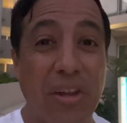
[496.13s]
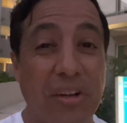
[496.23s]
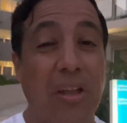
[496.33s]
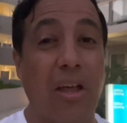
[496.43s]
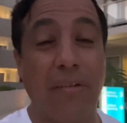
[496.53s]
done a
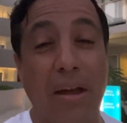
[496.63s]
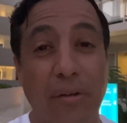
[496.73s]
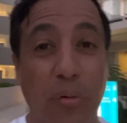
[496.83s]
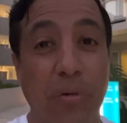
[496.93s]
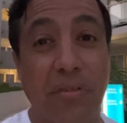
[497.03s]
lot of
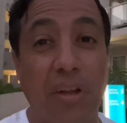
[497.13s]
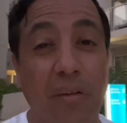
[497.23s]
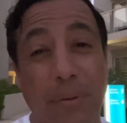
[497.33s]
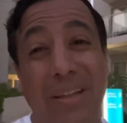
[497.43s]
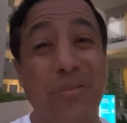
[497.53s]
outdoor stuff,
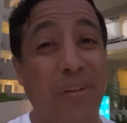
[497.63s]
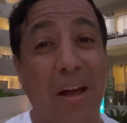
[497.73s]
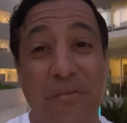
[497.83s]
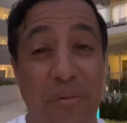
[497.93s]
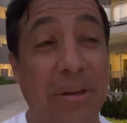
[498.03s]
but that's
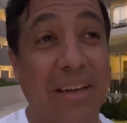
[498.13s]
fine for me.